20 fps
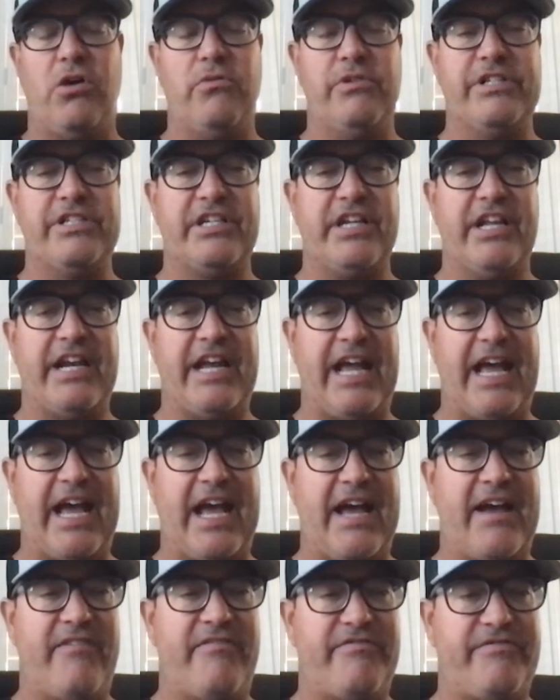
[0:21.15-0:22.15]
always going to
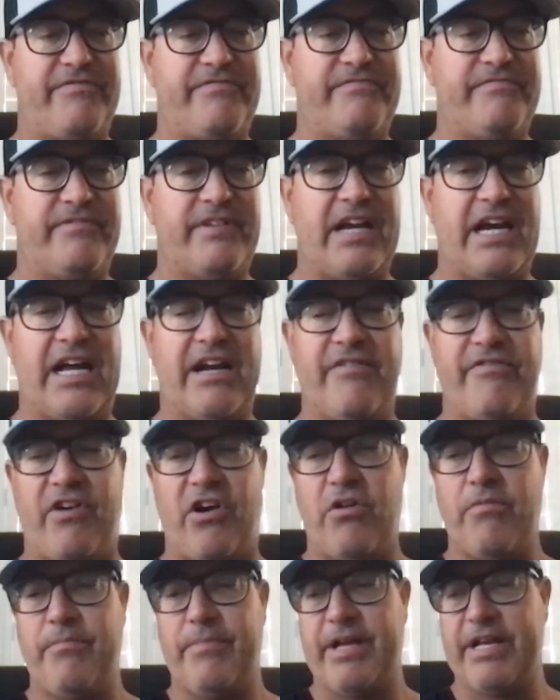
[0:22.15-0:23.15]
have kind of
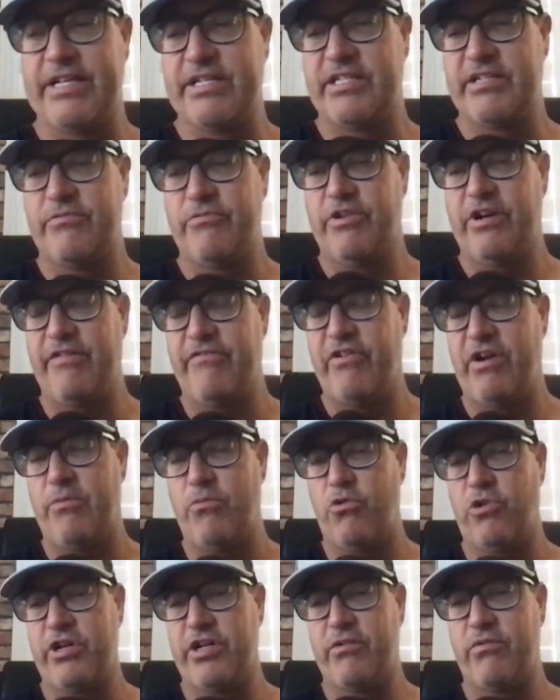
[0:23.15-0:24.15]
our miss, and whenever
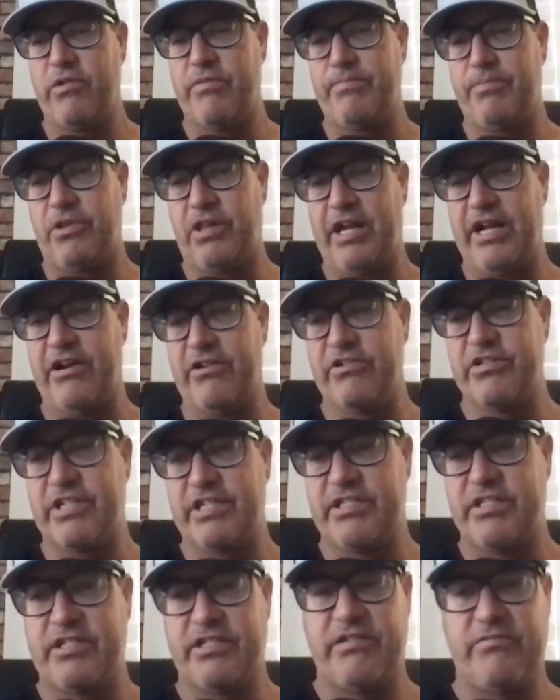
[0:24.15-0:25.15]
I'm working with players,
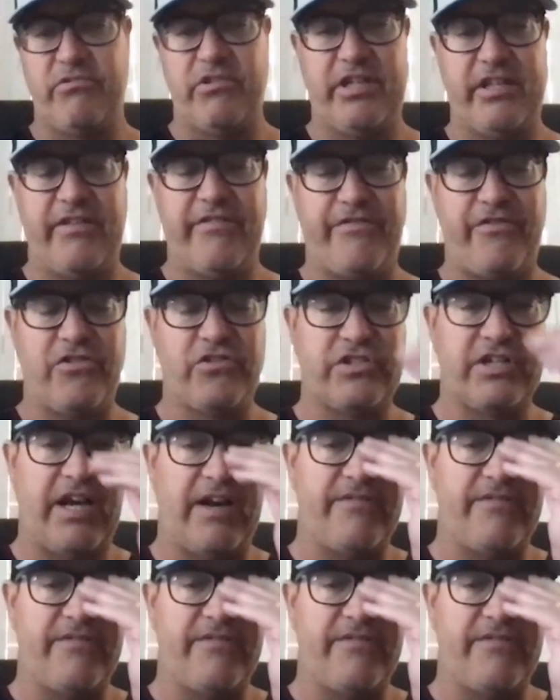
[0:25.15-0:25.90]
that's really the first